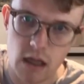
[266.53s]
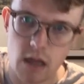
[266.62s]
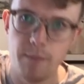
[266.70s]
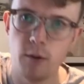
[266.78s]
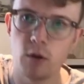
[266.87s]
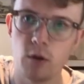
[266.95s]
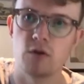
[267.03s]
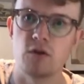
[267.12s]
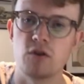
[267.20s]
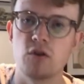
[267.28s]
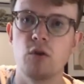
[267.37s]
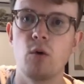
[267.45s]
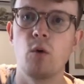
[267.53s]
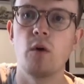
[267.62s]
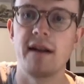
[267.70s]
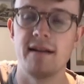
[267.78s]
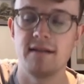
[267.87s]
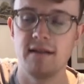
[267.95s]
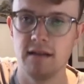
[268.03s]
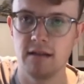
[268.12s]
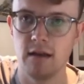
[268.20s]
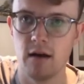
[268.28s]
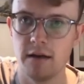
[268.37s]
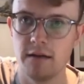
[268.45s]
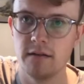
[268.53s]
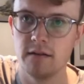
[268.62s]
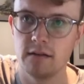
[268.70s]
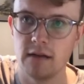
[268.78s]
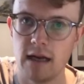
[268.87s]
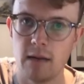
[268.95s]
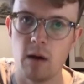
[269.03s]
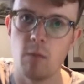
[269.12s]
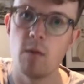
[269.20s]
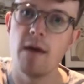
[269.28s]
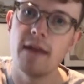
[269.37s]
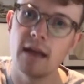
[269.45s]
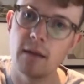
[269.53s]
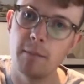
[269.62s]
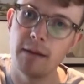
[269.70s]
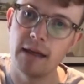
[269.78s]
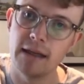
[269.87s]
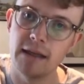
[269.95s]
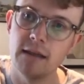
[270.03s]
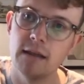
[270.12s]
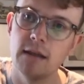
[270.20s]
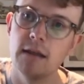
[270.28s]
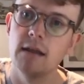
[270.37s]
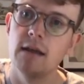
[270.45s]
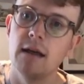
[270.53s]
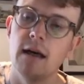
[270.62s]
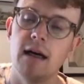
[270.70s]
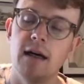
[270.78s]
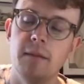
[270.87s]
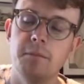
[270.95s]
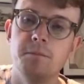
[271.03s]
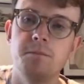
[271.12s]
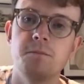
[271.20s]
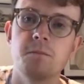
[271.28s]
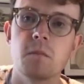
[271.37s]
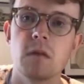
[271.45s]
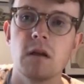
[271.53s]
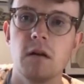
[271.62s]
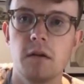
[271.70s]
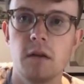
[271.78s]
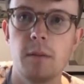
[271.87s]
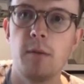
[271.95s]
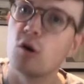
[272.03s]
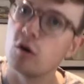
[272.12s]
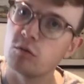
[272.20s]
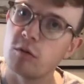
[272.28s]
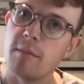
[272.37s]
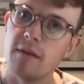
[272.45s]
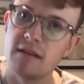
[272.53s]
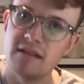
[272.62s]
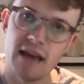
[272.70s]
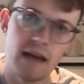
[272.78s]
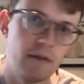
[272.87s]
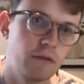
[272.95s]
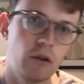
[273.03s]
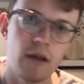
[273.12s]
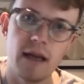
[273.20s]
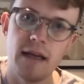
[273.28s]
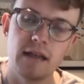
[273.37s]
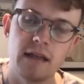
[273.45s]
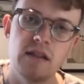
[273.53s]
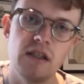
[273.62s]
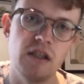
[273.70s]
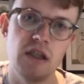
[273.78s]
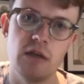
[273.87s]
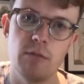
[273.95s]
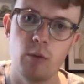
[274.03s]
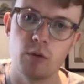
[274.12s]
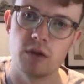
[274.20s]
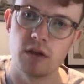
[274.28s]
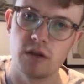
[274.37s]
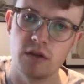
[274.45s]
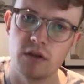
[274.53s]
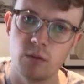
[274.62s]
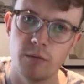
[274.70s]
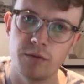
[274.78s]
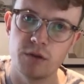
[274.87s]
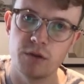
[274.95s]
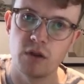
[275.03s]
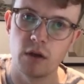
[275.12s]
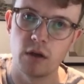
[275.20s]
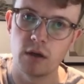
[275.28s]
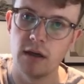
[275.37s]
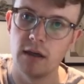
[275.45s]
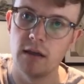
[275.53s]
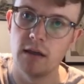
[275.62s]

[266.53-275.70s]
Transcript: the book costs are stored against these lines. And when they complete, the book cost will then be saved so that any CGT reporting can sort of still occur.